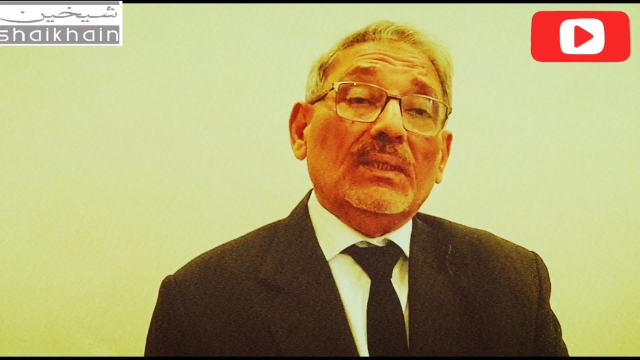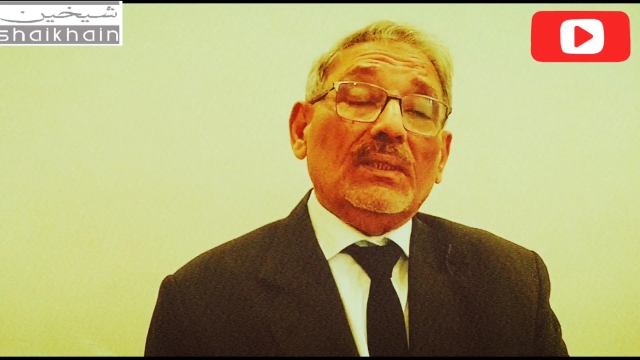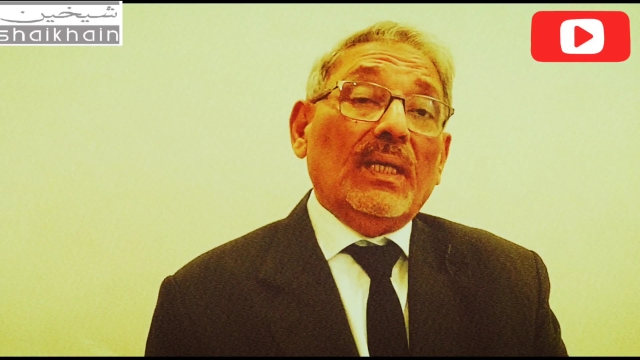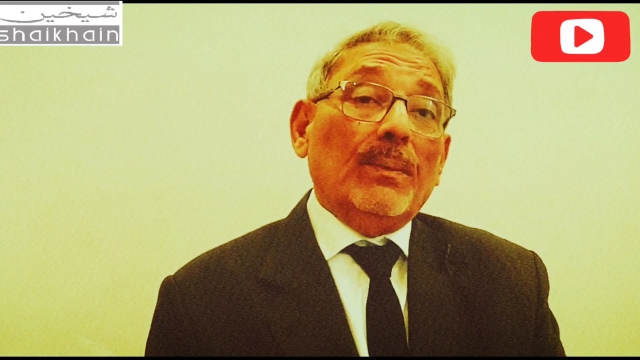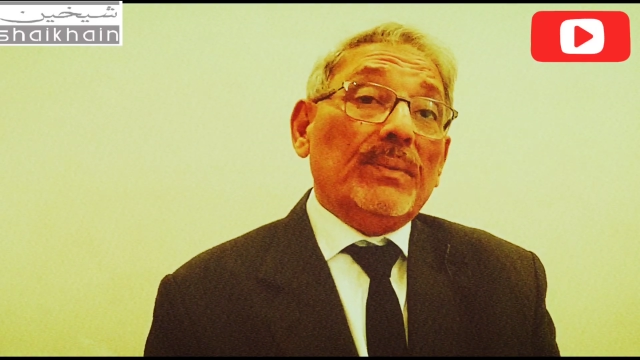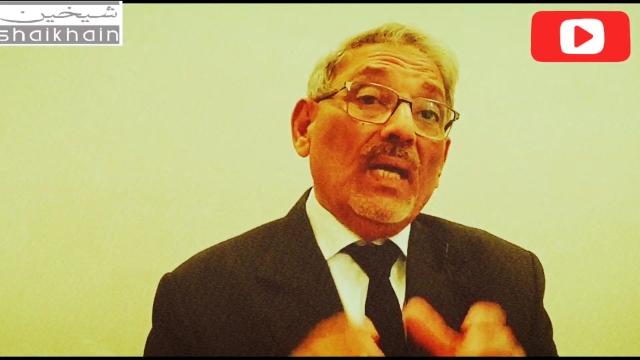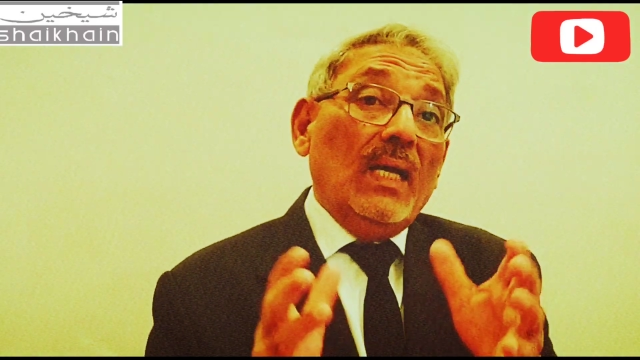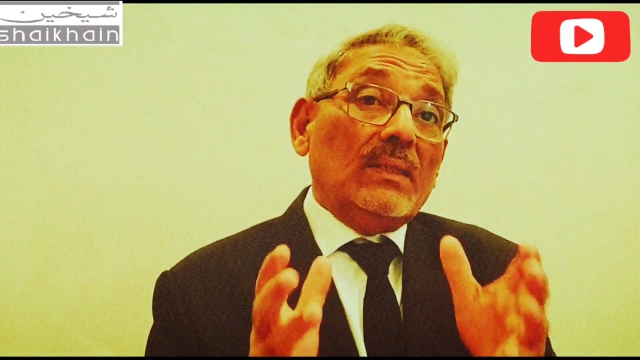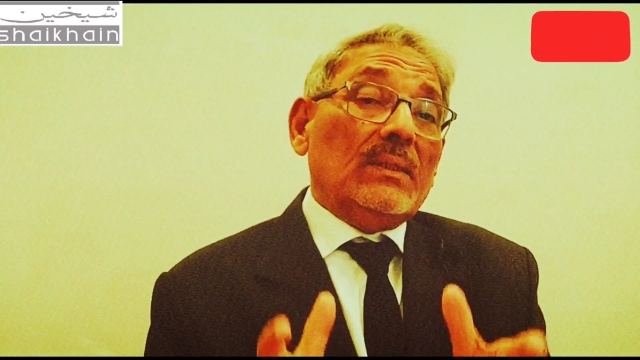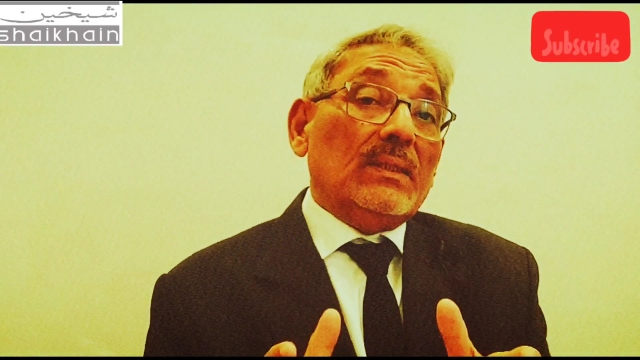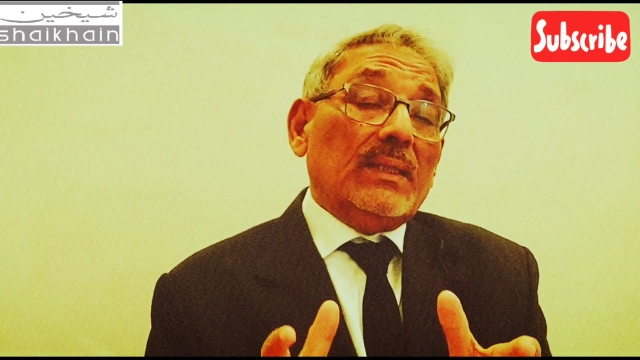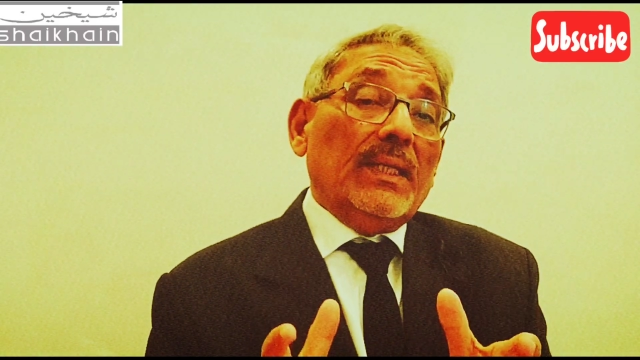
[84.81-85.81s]
can be
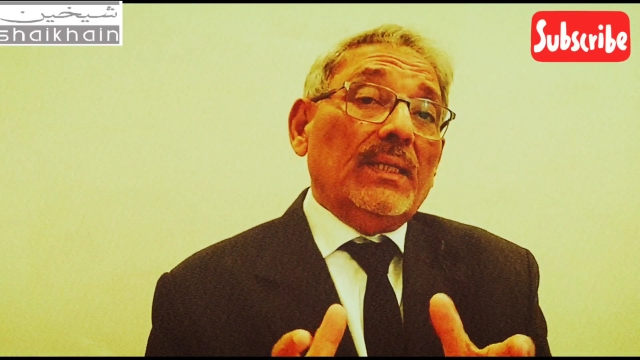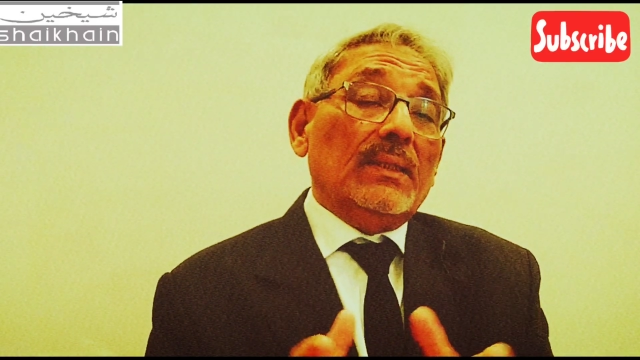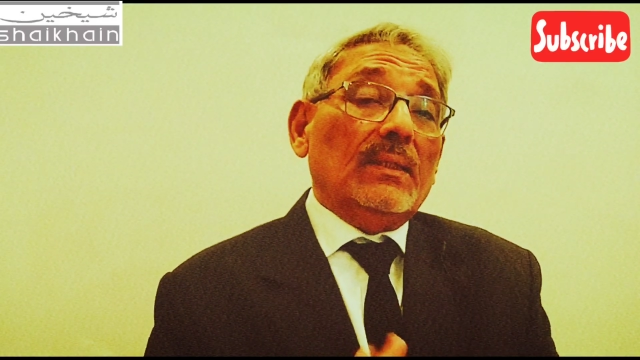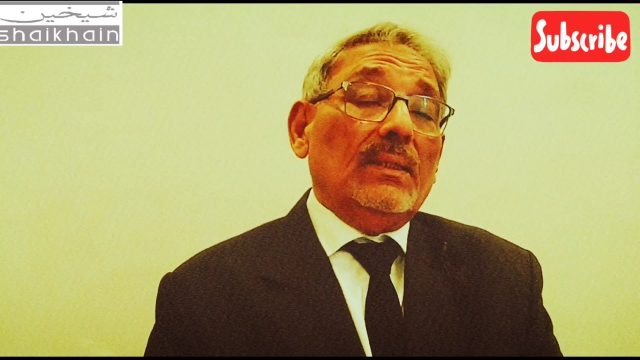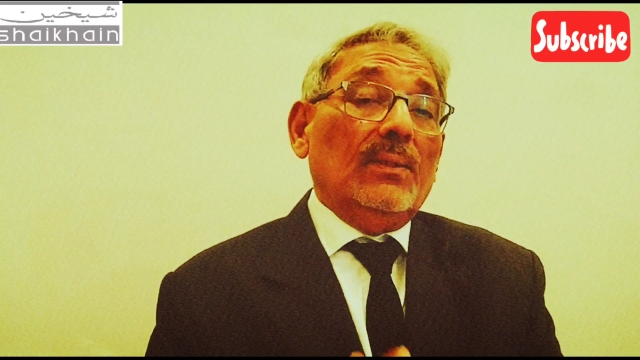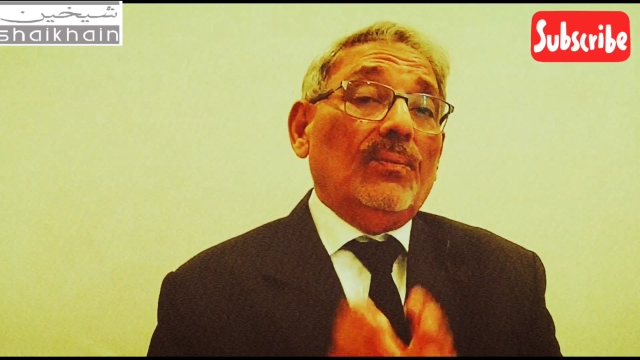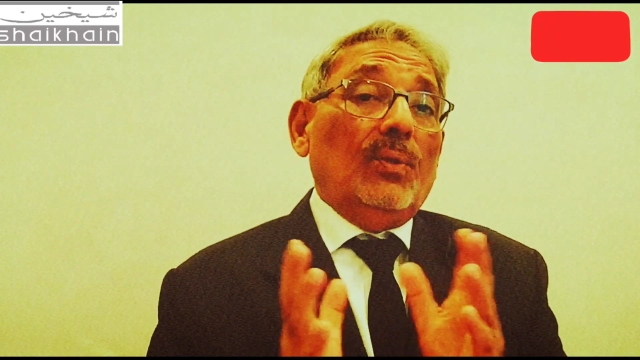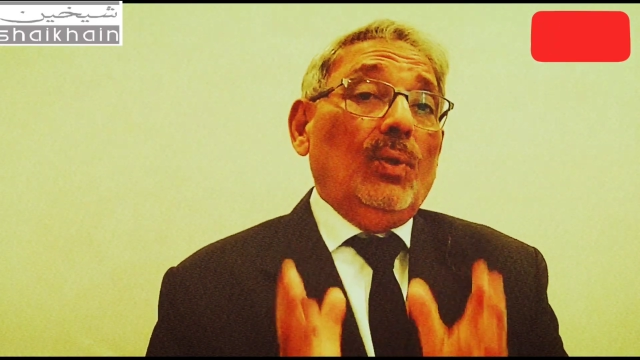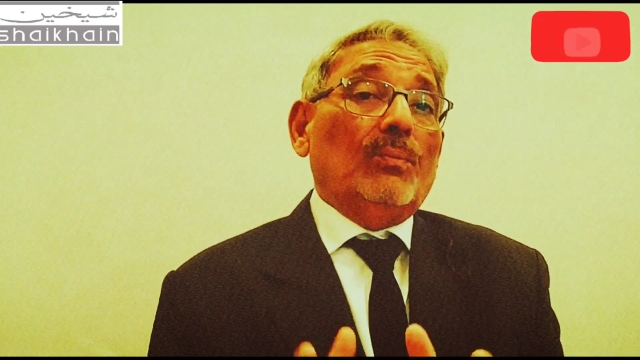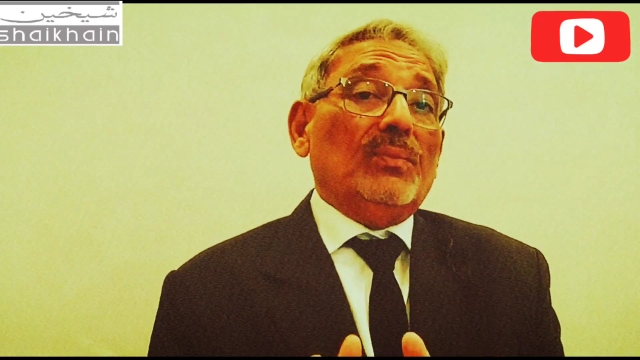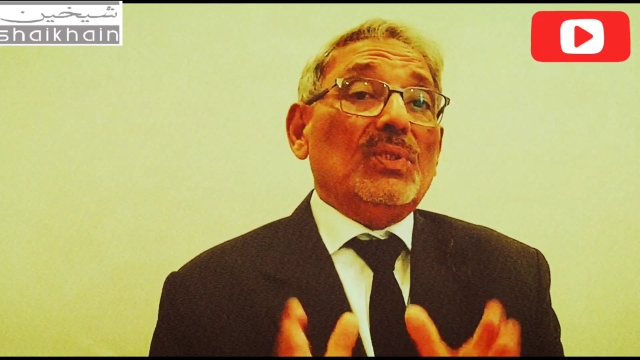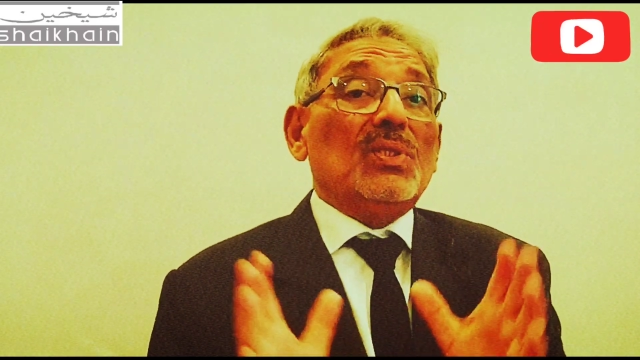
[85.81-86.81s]
ascertained
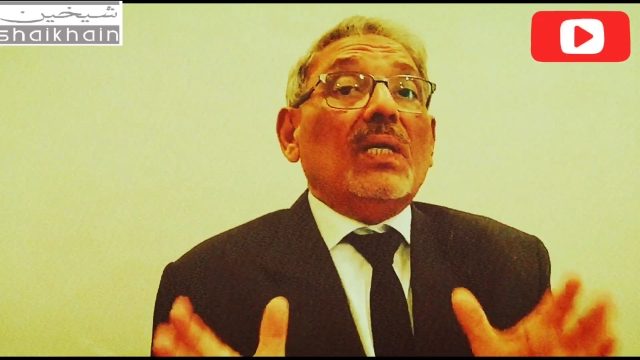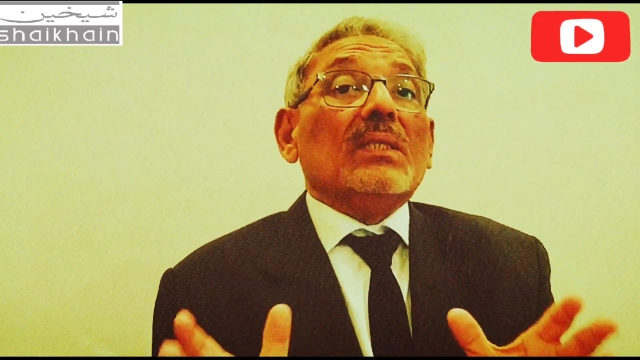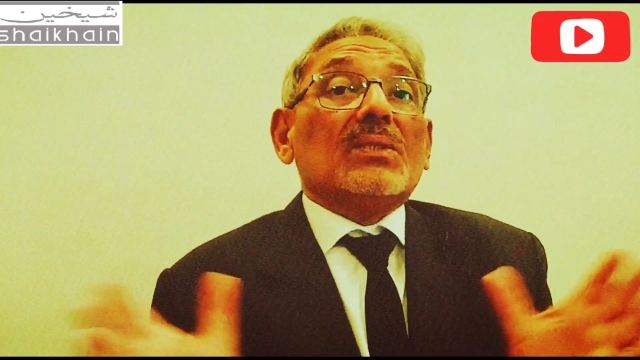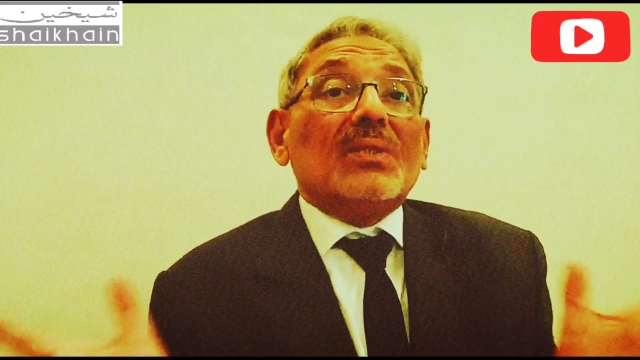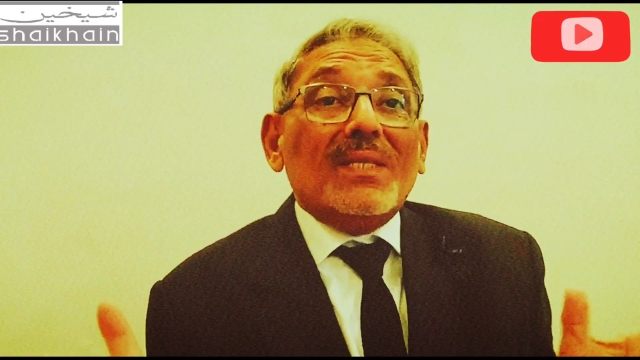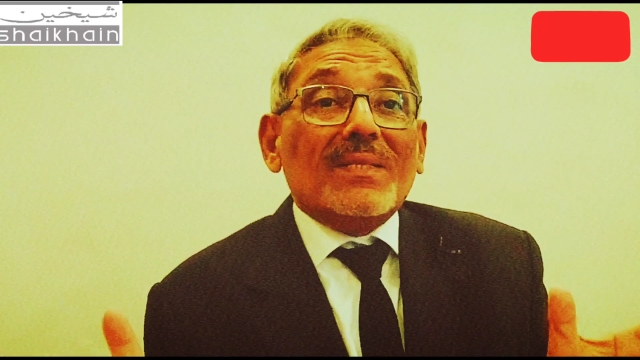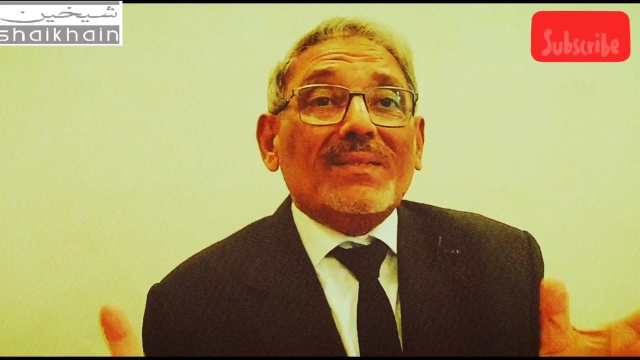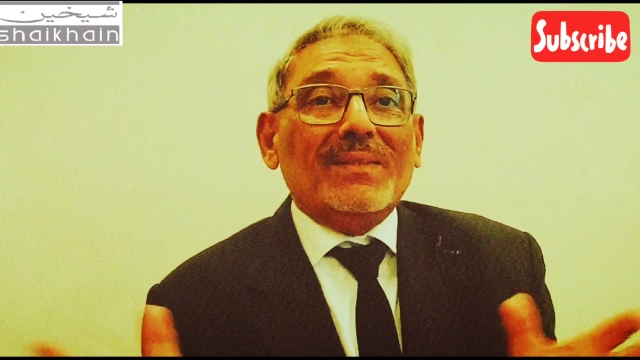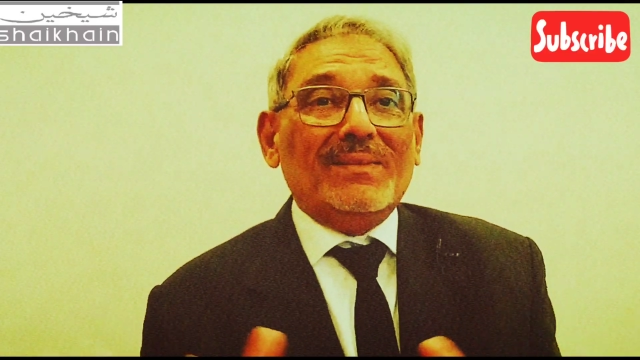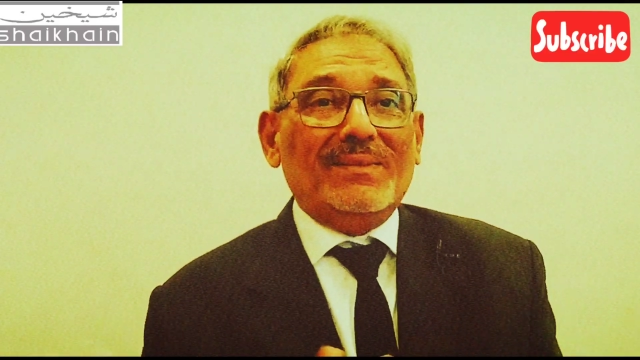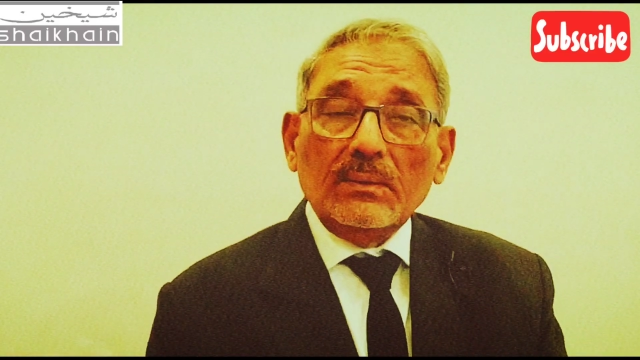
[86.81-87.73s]
from the trust deed.